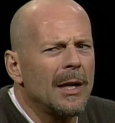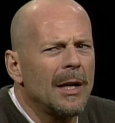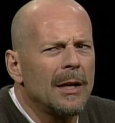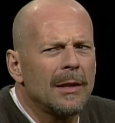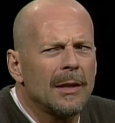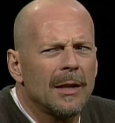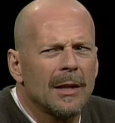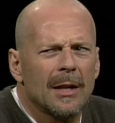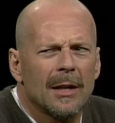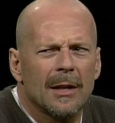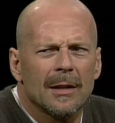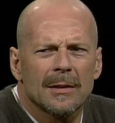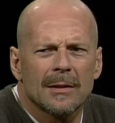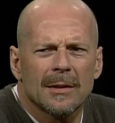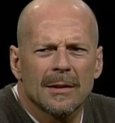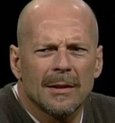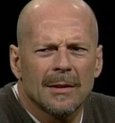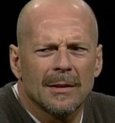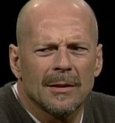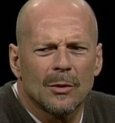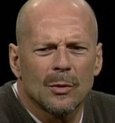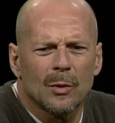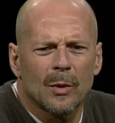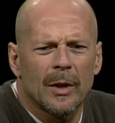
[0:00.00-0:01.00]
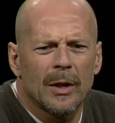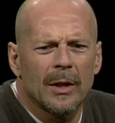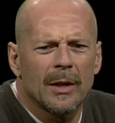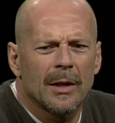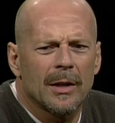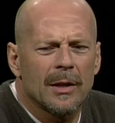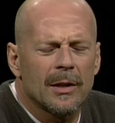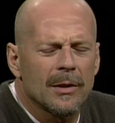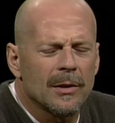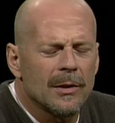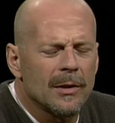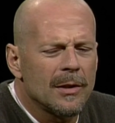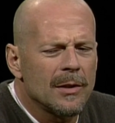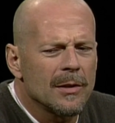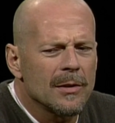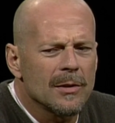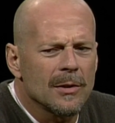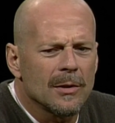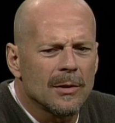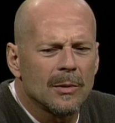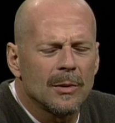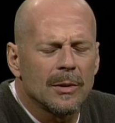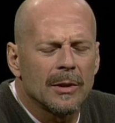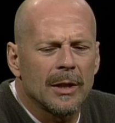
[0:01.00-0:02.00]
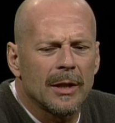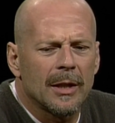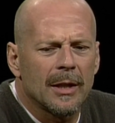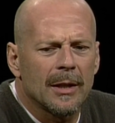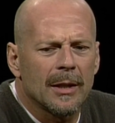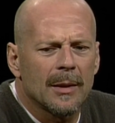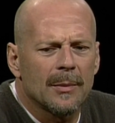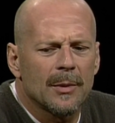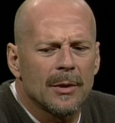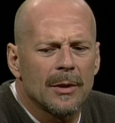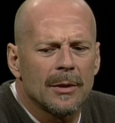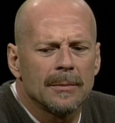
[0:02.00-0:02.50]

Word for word: I think I was uh, twenty-nine, thirty years old when that happened.